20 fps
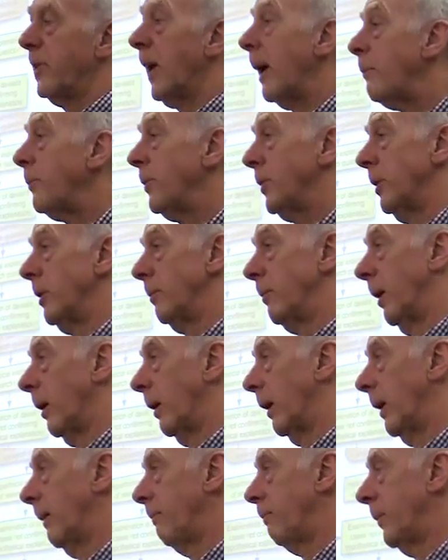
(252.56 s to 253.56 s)
tempted
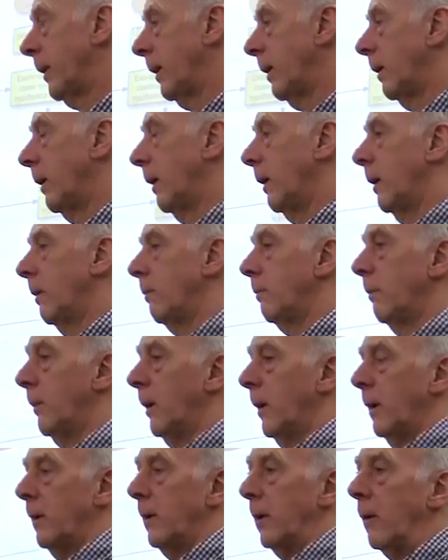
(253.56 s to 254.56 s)
by, you
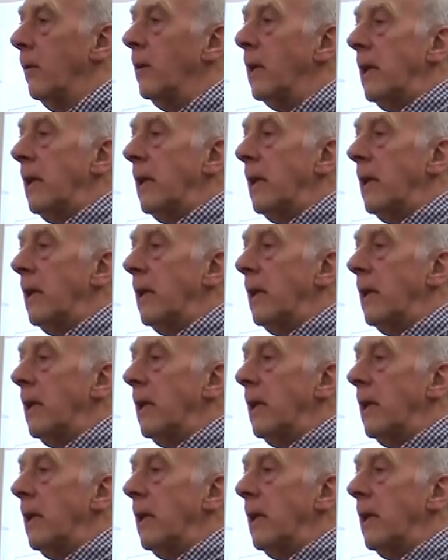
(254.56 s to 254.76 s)
know,